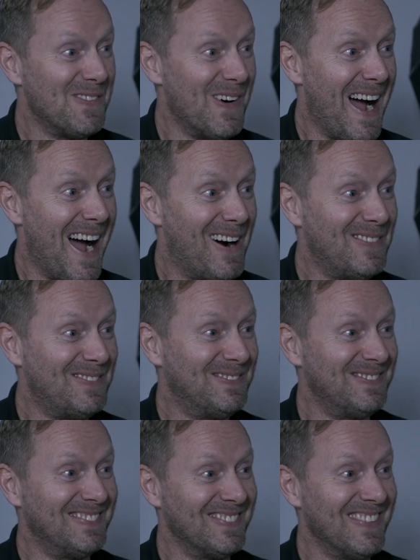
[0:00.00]
and wow. I've been
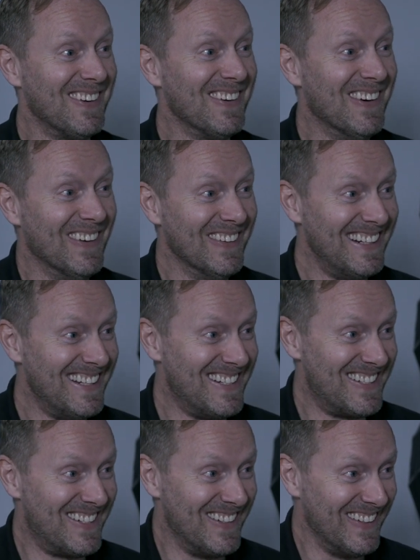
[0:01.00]
there 6 months. I go,
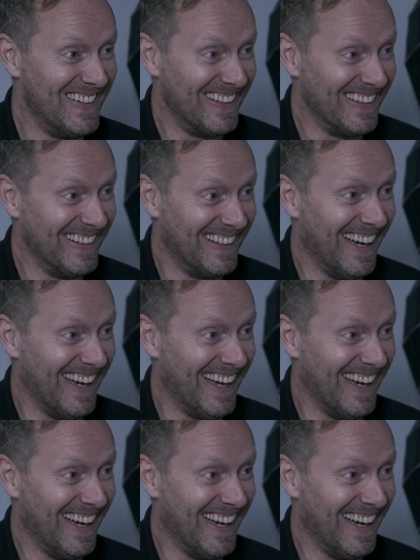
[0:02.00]
what do you mean you